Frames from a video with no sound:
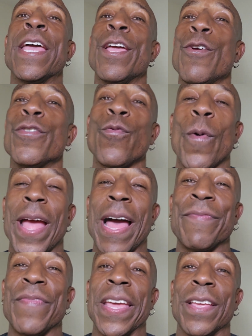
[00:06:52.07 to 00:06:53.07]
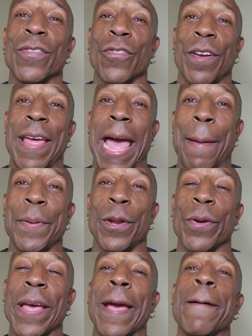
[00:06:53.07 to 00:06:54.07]
here's the way I think it's going to happen,
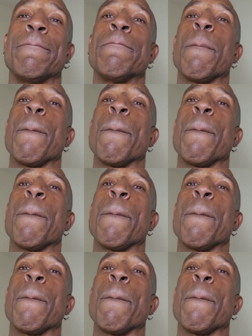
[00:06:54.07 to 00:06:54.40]
okay?